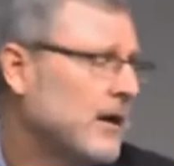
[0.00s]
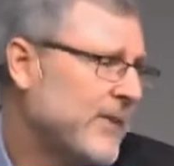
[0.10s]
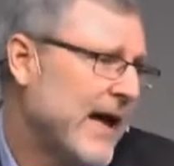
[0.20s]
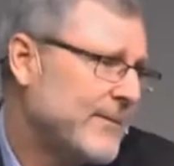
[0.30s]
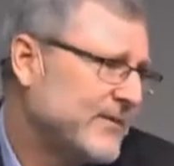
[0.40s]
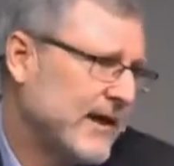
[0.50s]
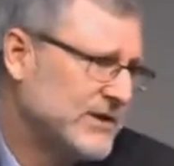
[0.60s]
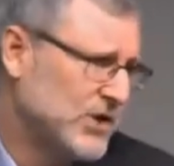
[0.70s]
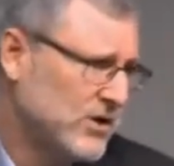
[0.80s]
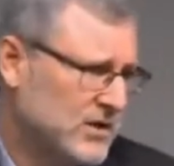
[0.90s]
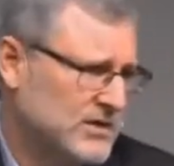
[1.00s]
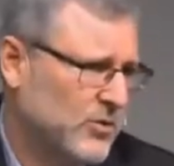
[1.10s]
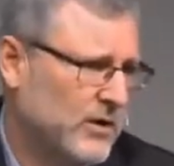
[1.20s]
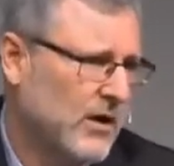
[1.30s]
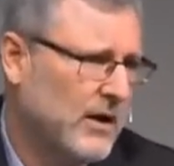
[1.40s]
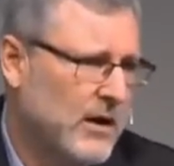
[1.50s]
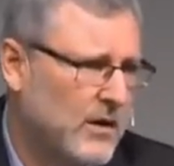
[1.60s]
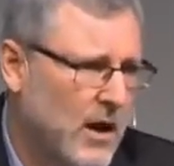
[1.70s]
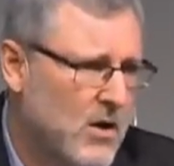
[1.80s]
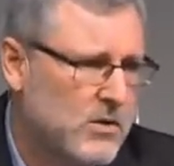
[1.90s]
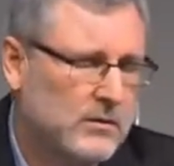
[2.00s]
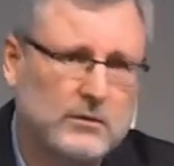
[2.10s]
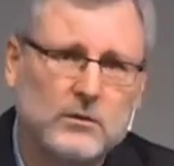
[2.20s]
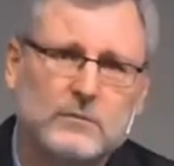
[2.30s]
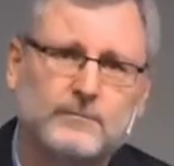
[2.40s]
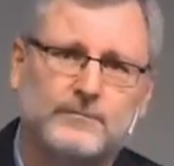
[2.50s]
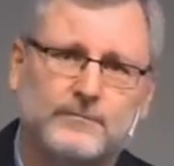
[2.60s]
perhaps that's you this morning, I don't know, or